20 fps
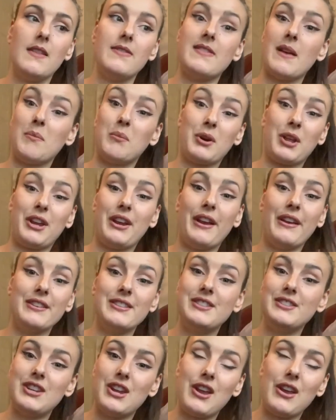than what I
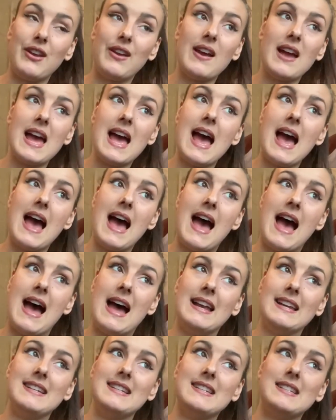used to.
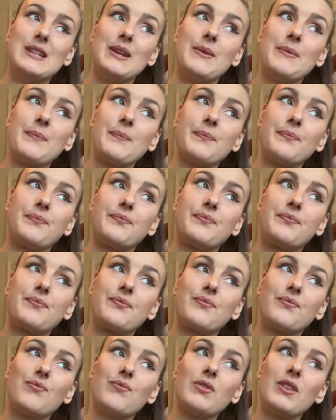And
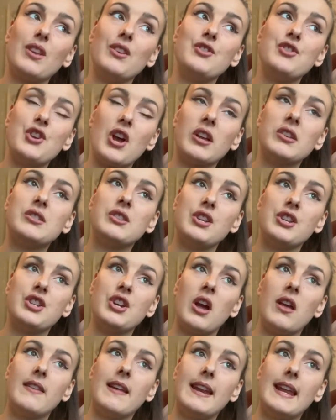just to
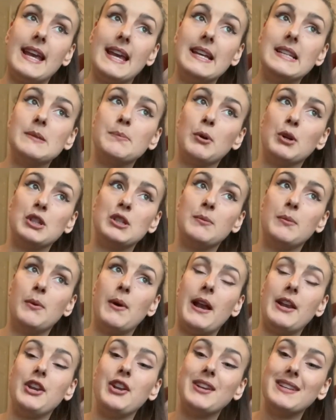show that it is possible
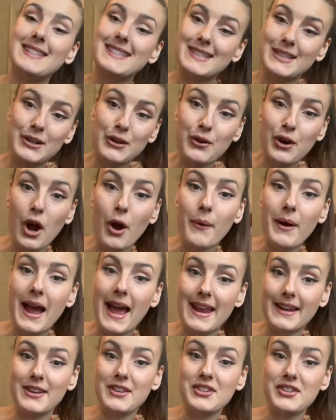and you can still go
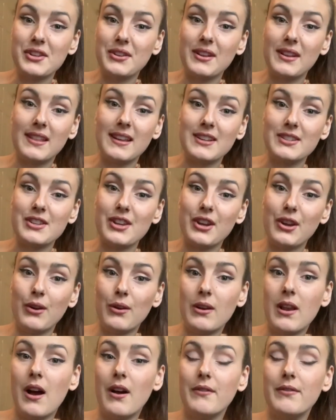ahead and do the things that you
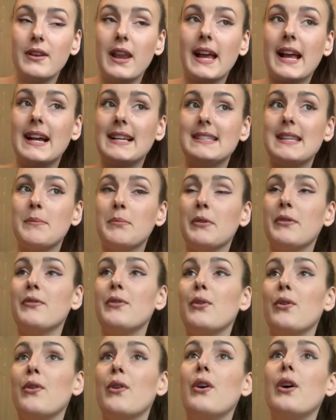love. Like I said
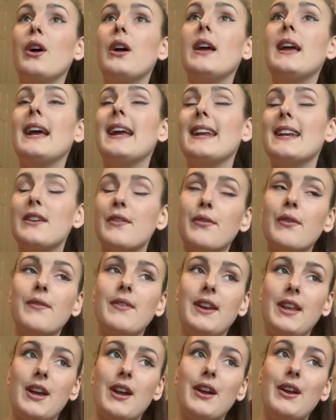before in a different
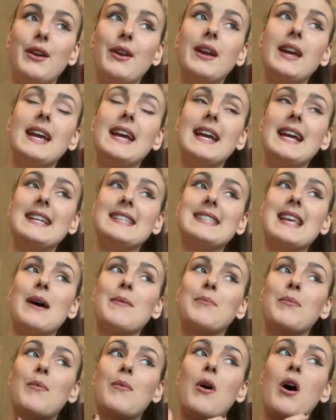video, is
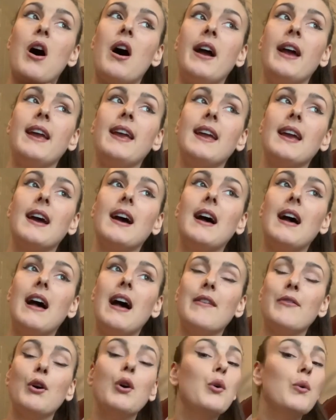that I
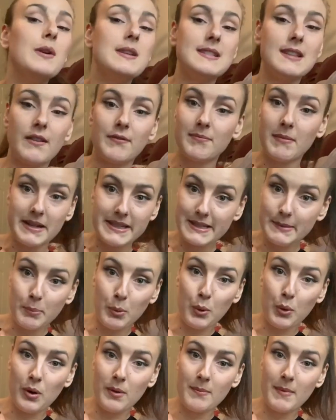have always loved my
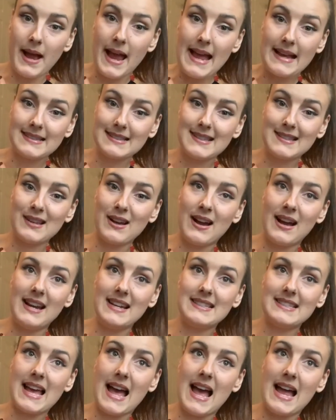sport and my
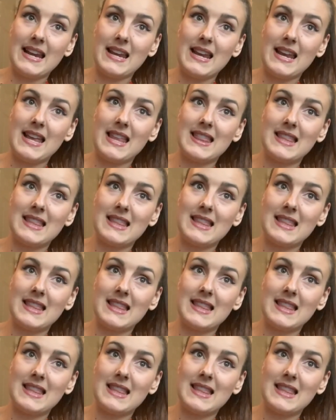exercise and